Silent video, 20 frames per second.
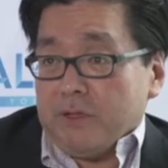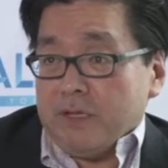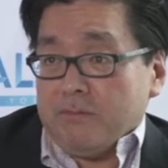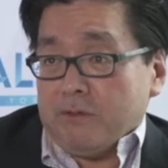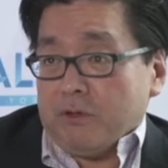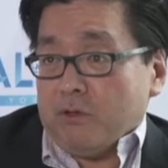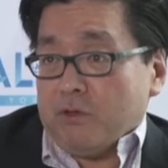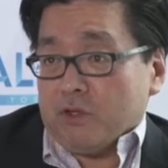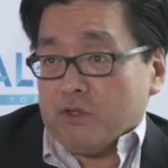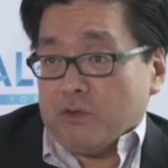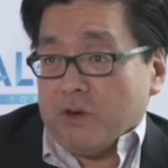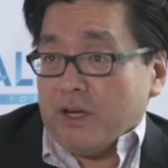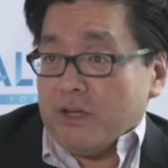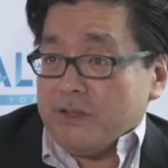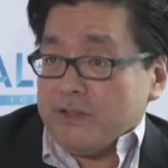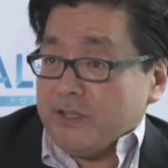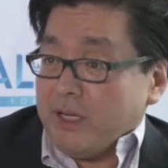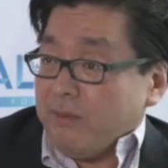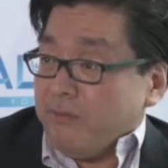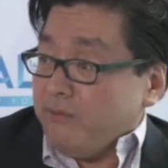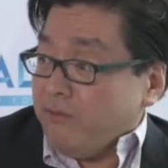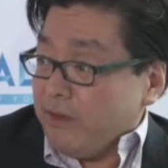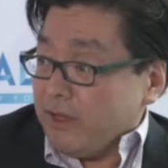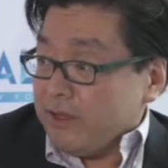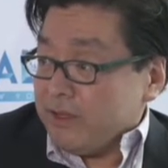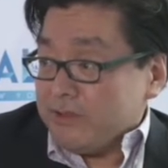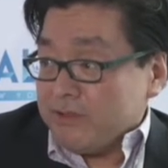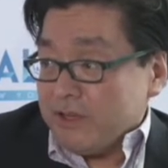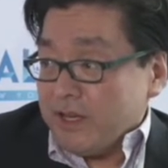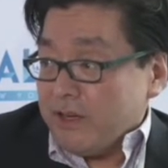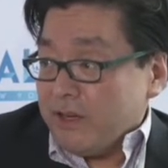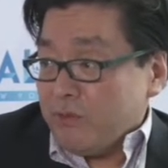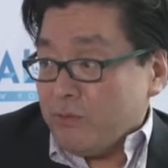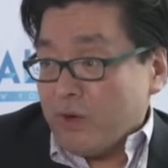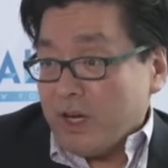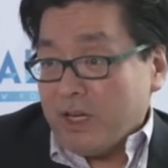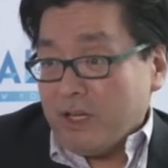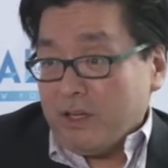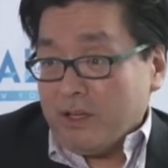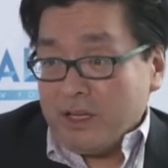people who are trying to escape FinCEN
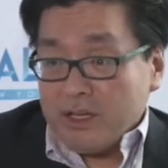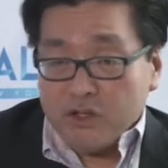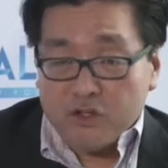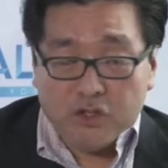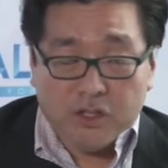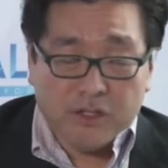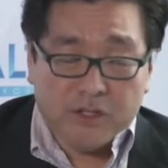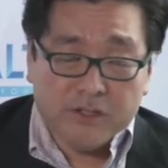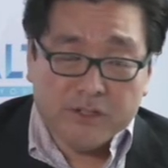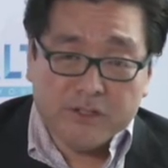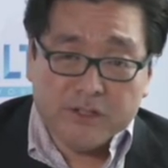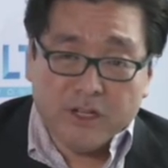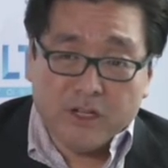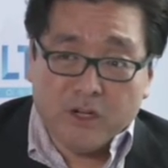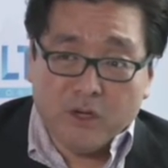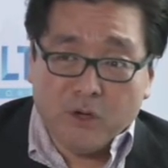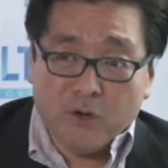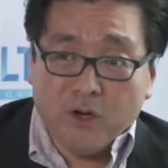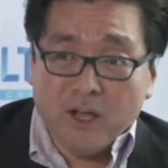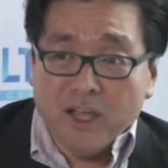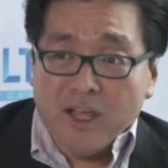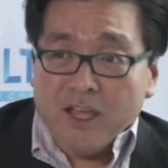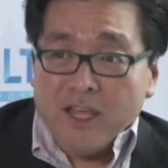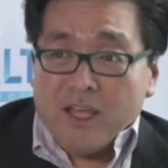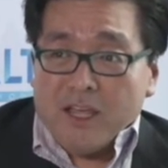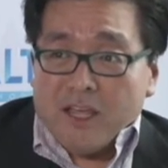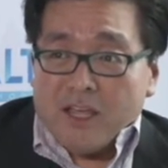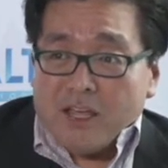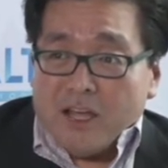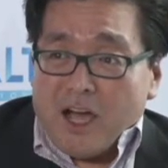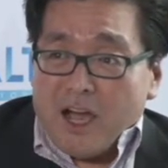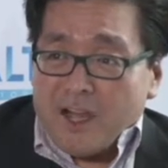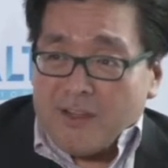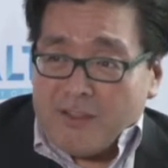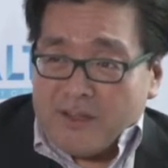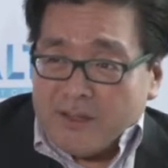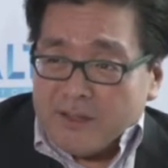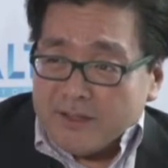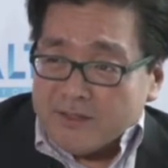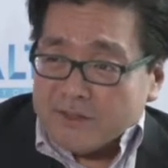and regulation. So
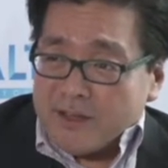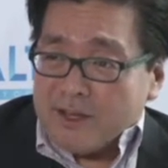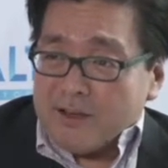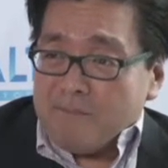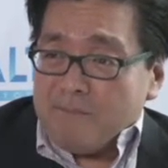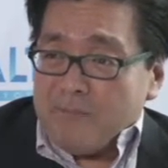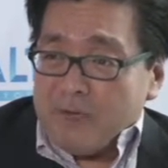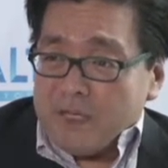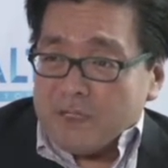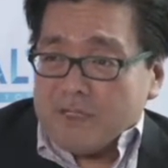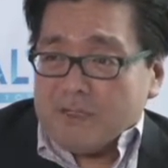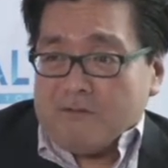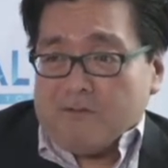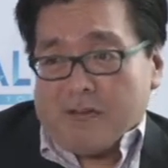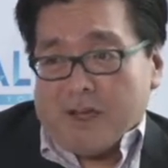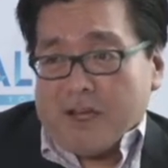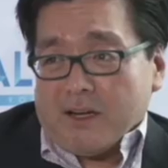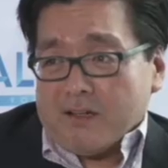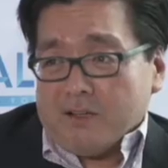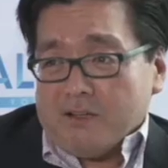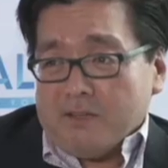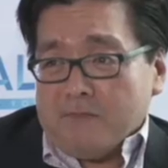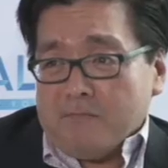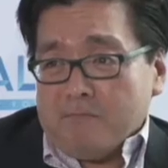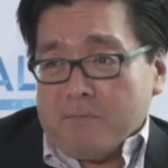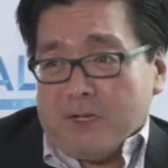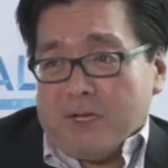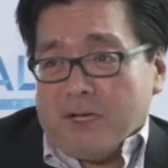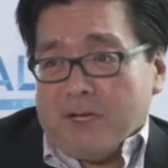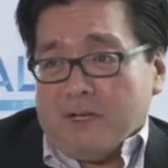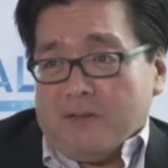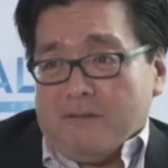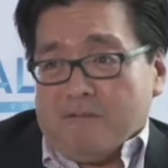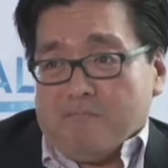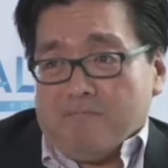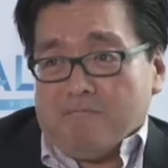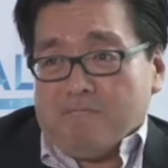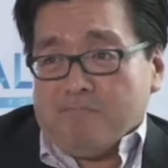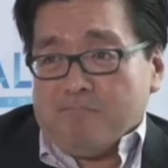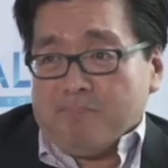I think it's got a mixed effect,
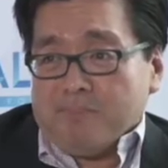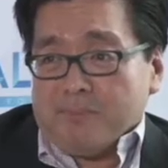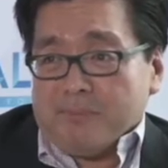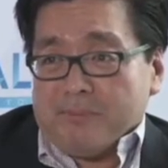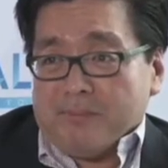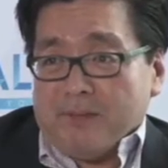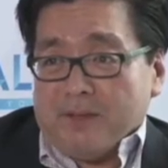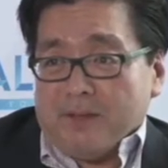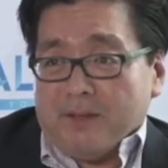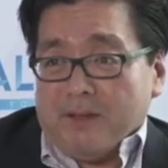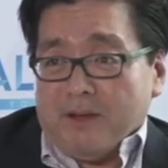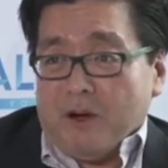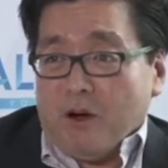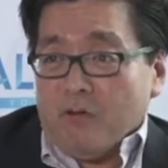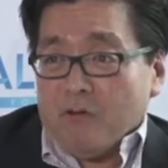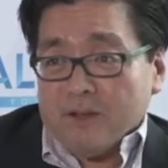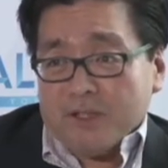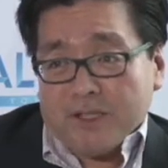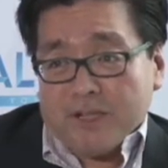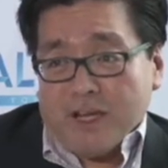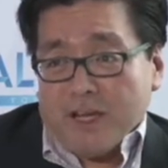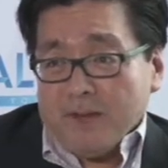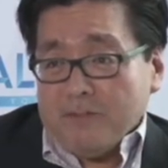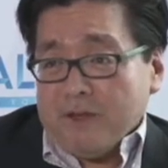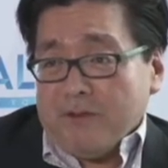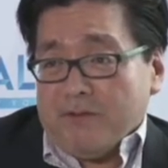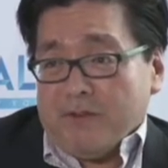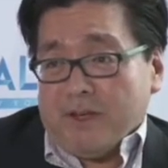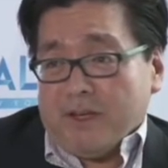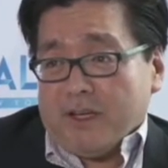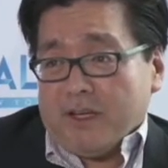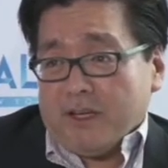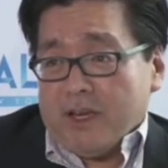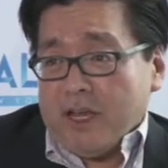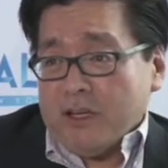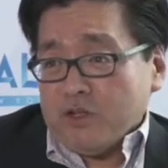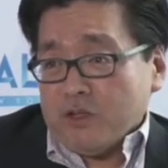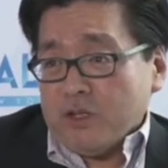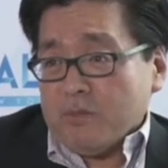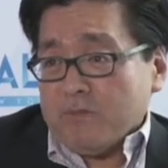but over time, if it
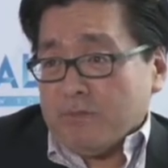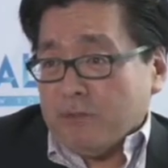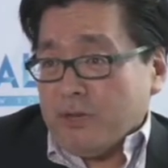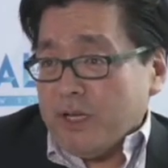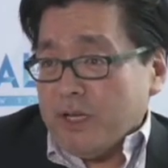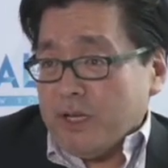can actually